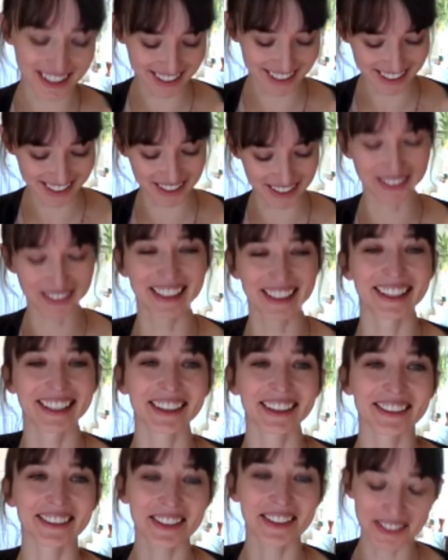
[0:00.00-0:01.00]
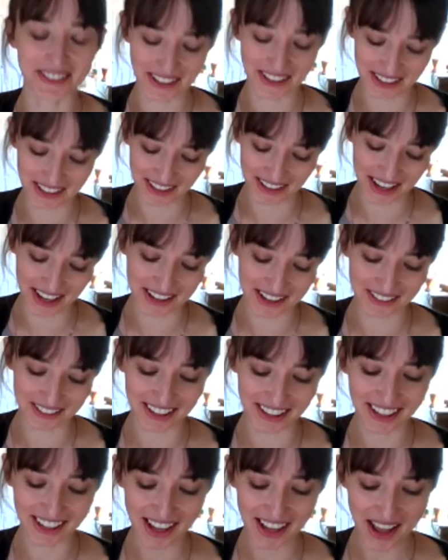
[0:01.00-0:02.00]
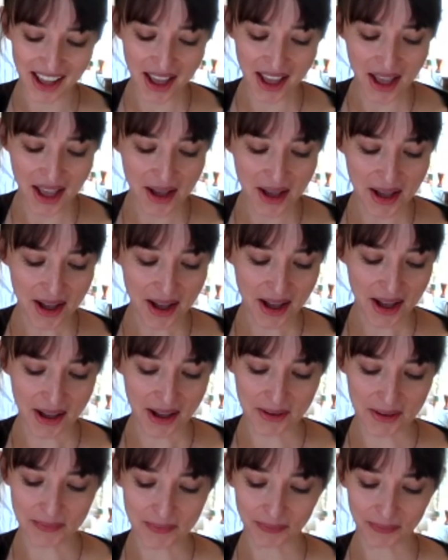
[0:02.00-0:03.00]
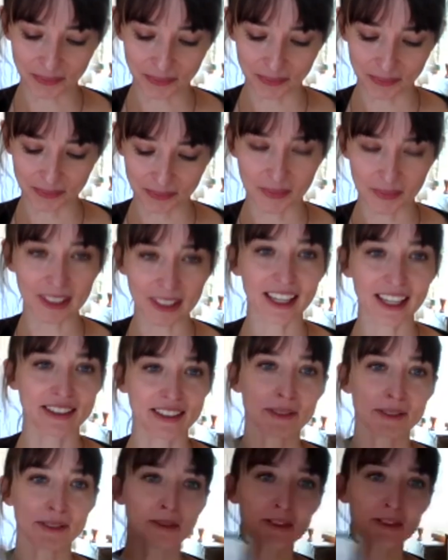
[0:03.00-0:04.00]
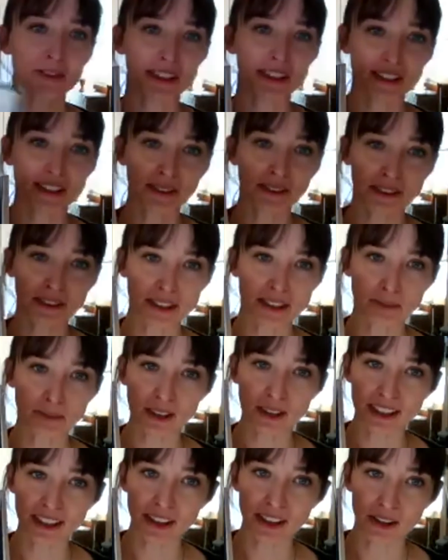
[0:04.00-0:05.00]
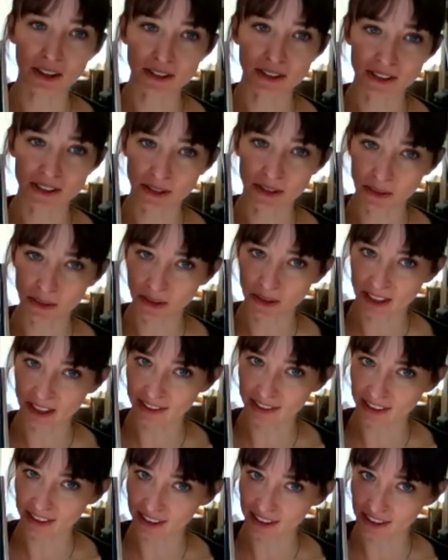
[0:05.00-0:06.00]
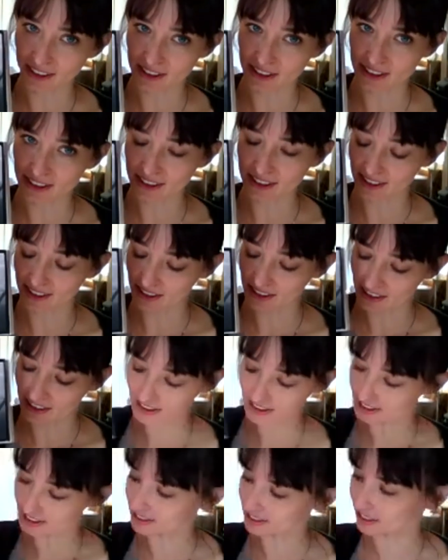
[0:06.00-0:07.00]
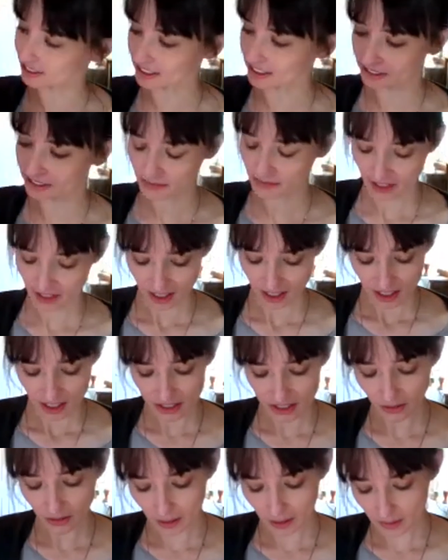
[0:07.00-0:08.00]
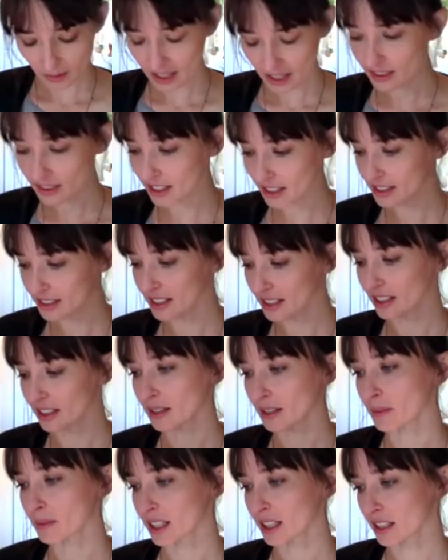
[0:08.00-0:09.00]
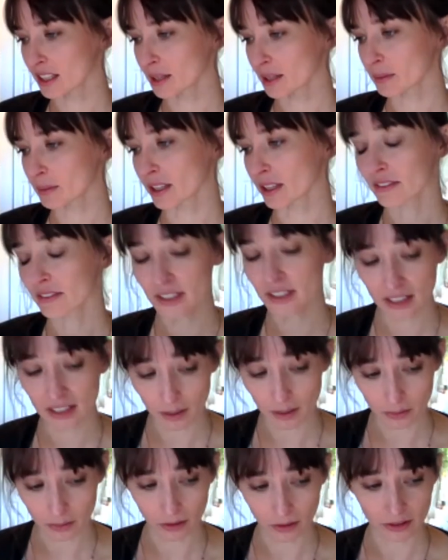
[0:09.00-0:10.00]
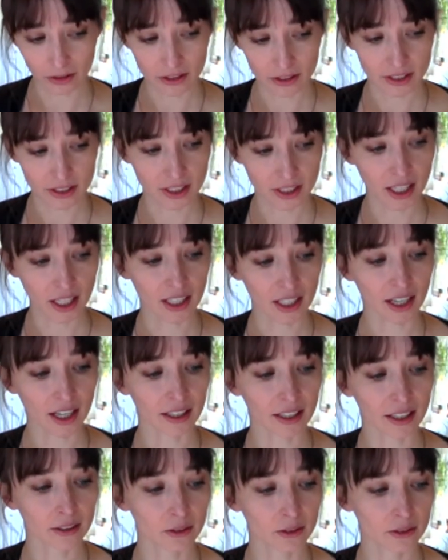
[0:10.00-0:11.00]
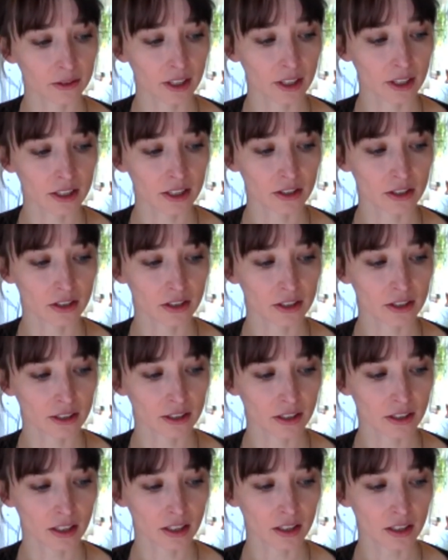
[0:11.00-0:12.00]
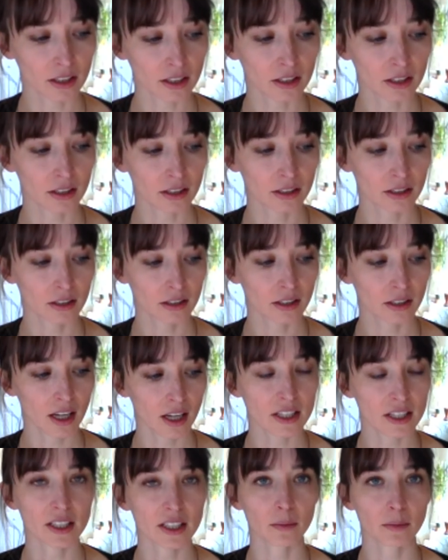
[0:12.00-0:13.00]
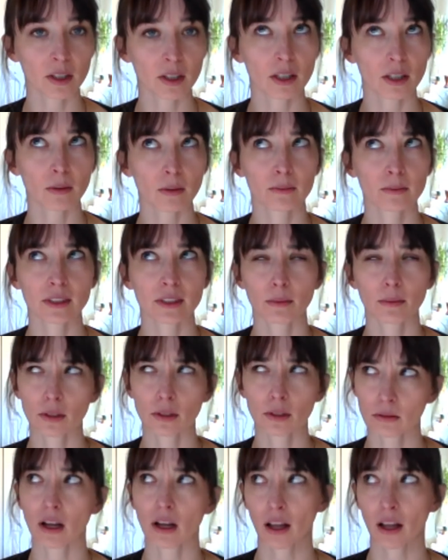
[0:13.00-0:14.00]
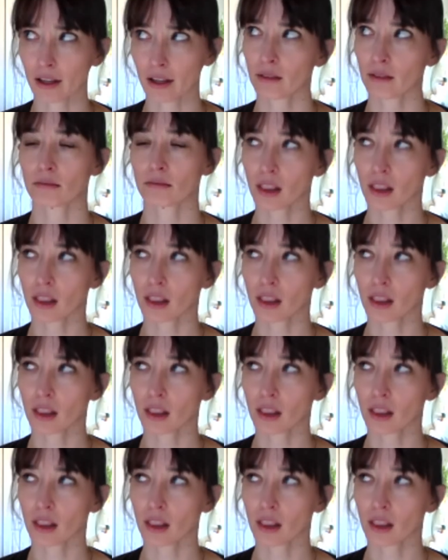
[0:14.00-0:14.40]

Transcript: So we got rid of a lot of it. But yeah, some of it's pretty close to what you saw in the final. So I made this, and I made a couple of samples, and I entered the SCBWI